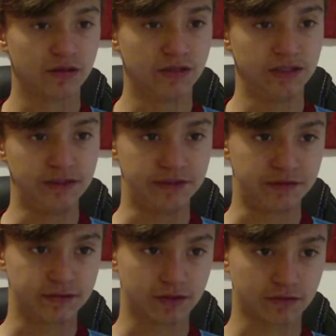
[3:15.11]

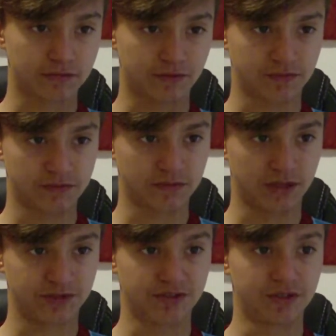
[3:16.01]
He's, I
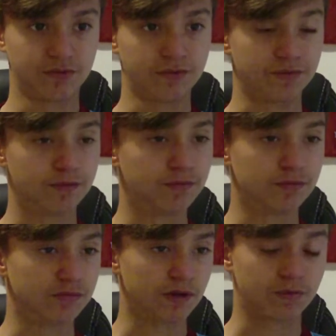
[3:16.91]
don't know who
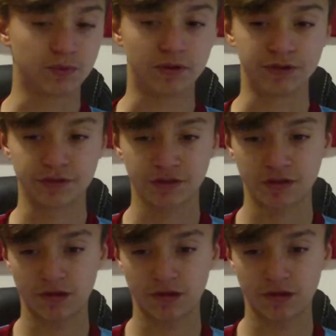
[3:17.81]
the ref was.